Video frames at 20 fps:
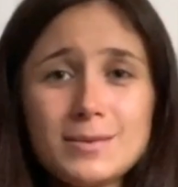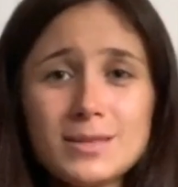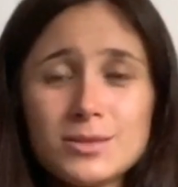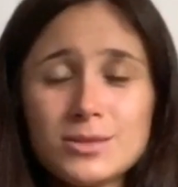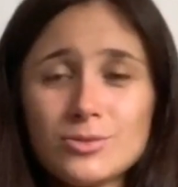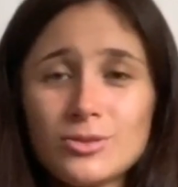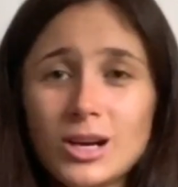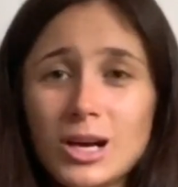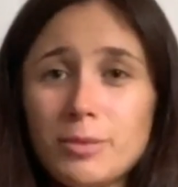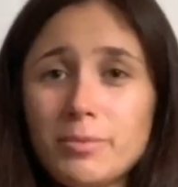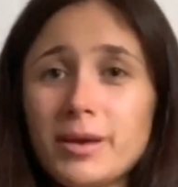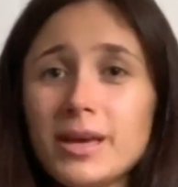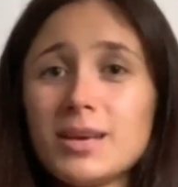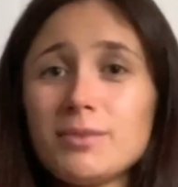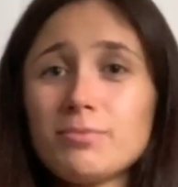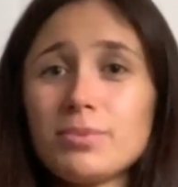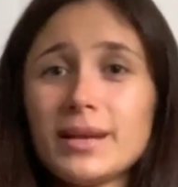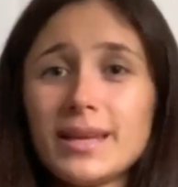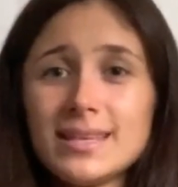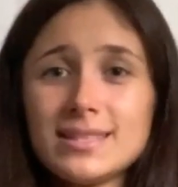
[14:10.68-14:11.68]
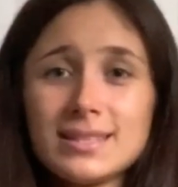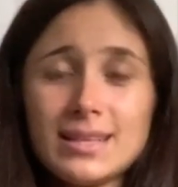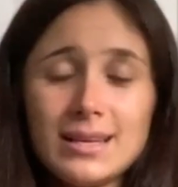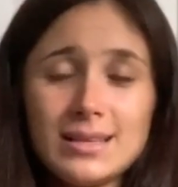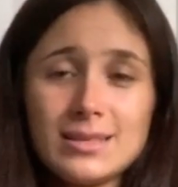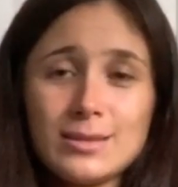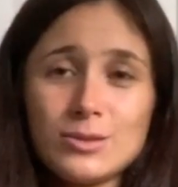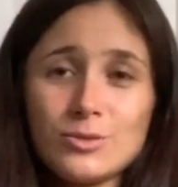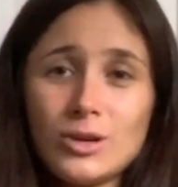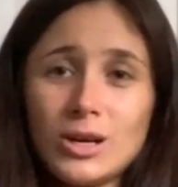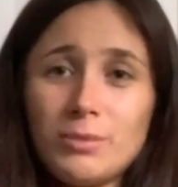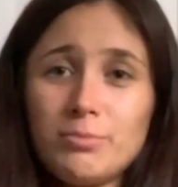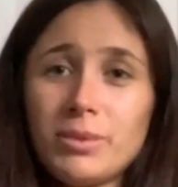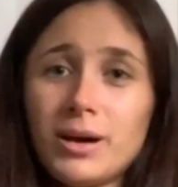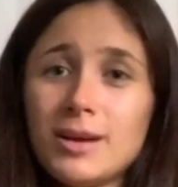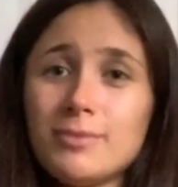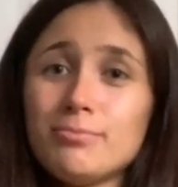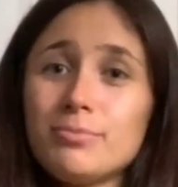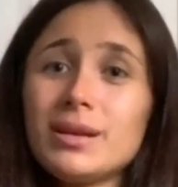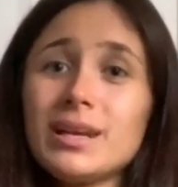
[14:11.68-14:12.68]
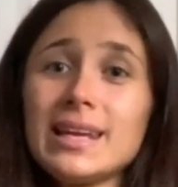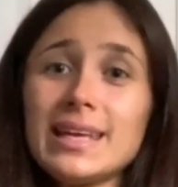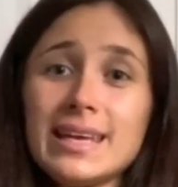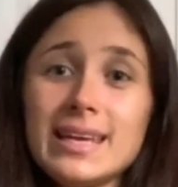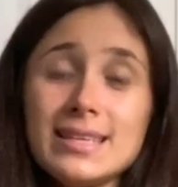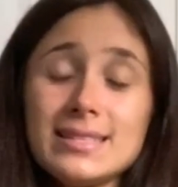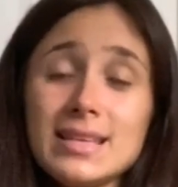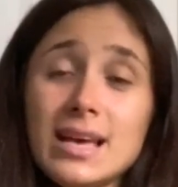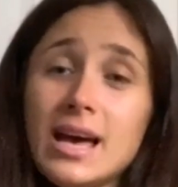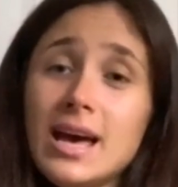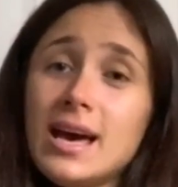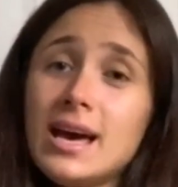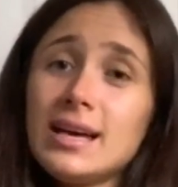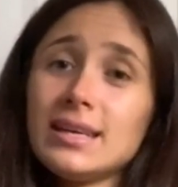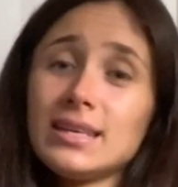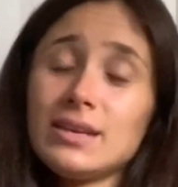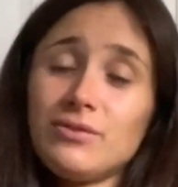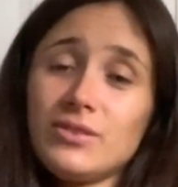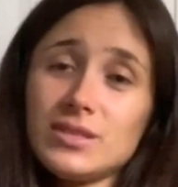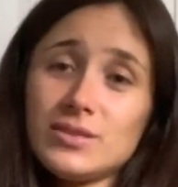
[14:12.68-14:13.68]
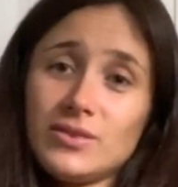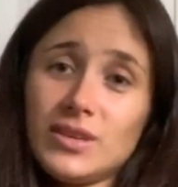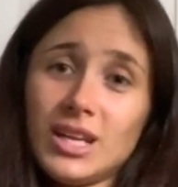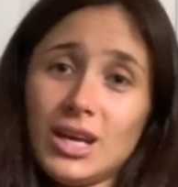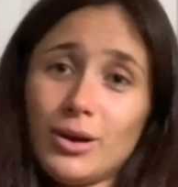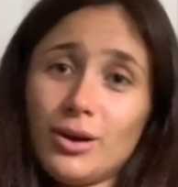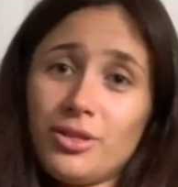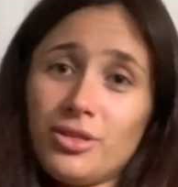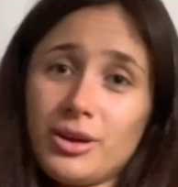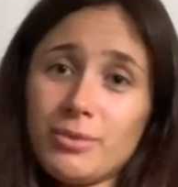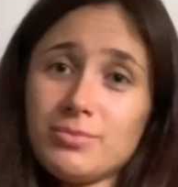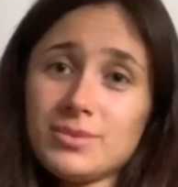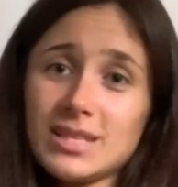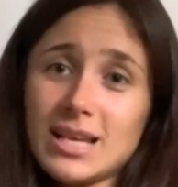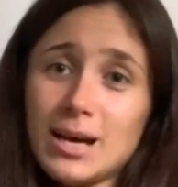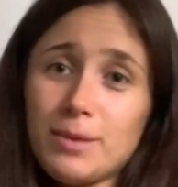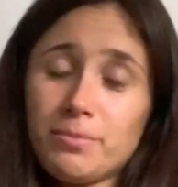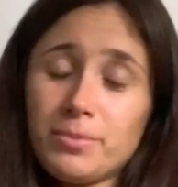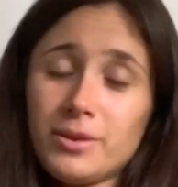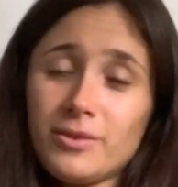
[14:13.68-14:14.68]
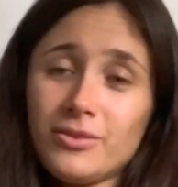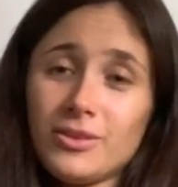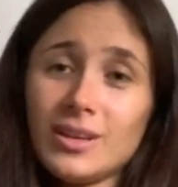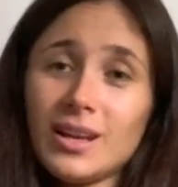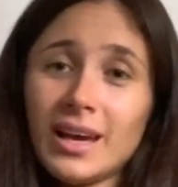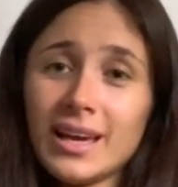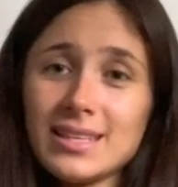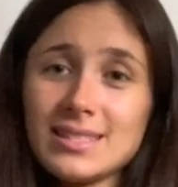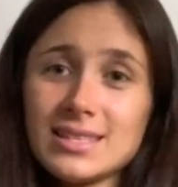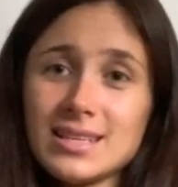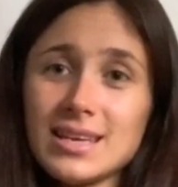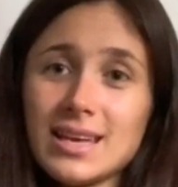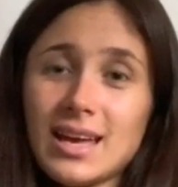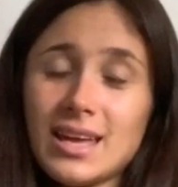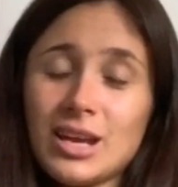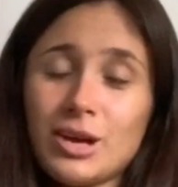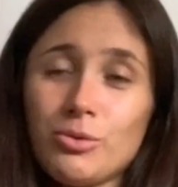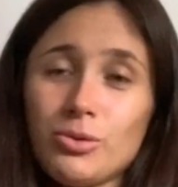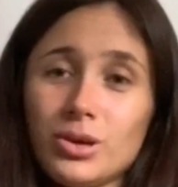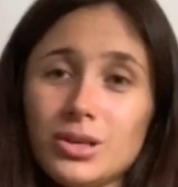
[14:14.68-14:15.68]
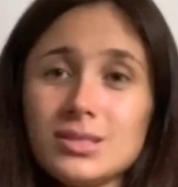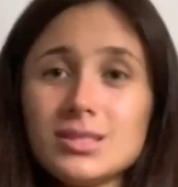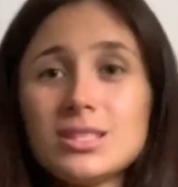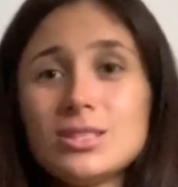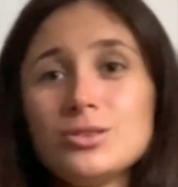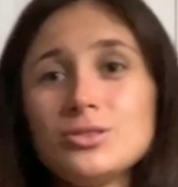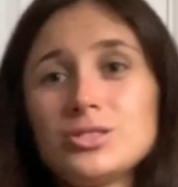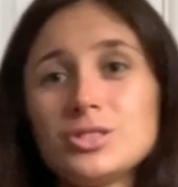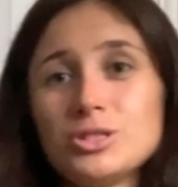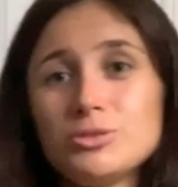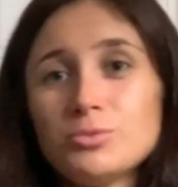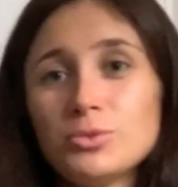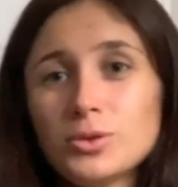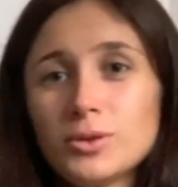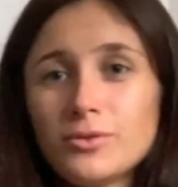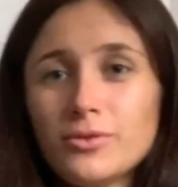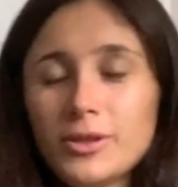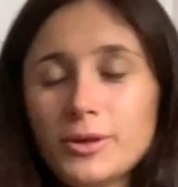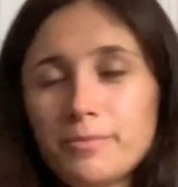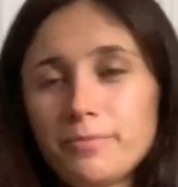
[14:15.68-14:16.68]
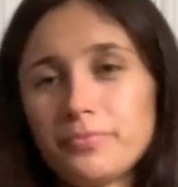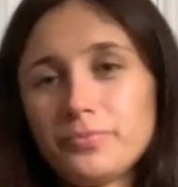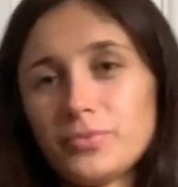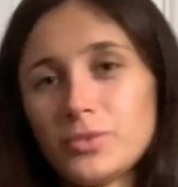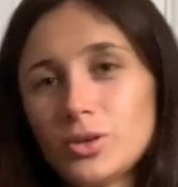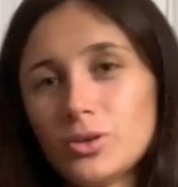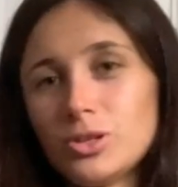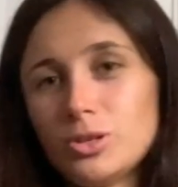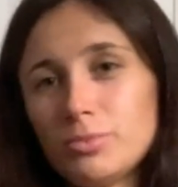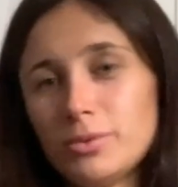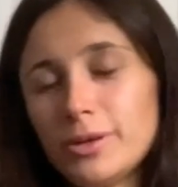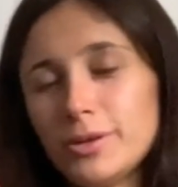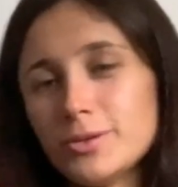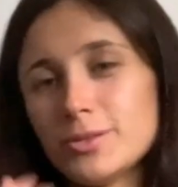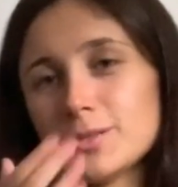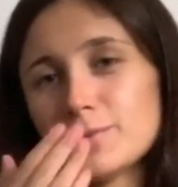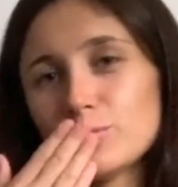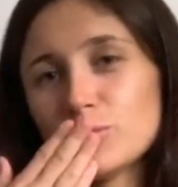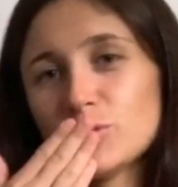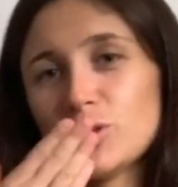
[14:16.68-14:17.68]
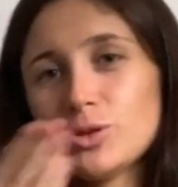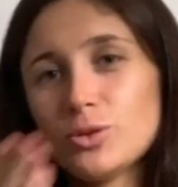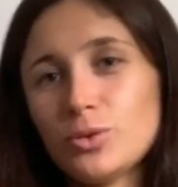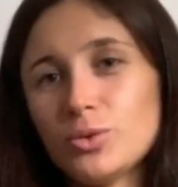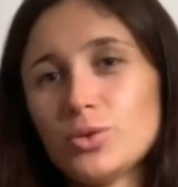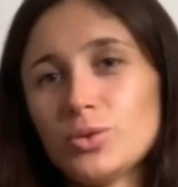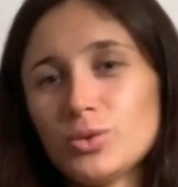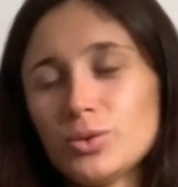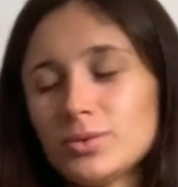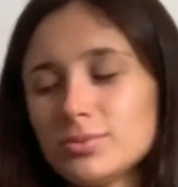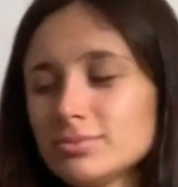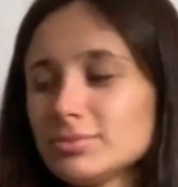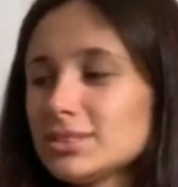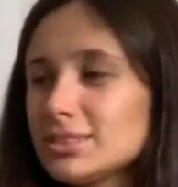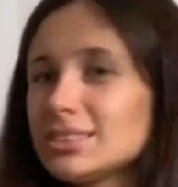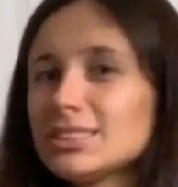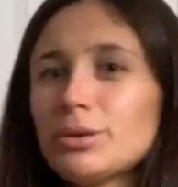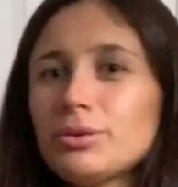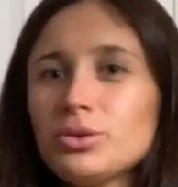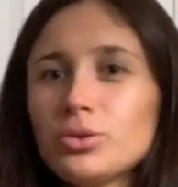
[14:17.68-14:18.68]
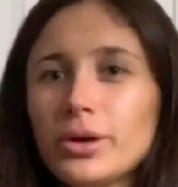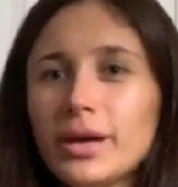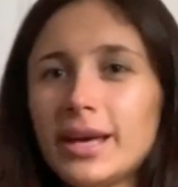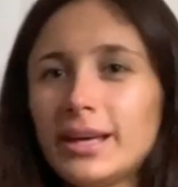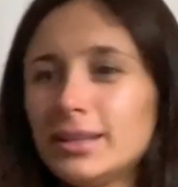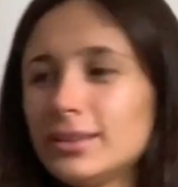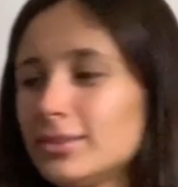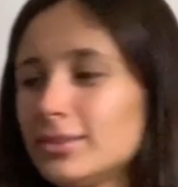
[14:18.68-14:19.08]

subscribing, please click the subscribe button, please give this video a thumbs up if you liked it, and I will continue to do more of them. God, you lose. So annoying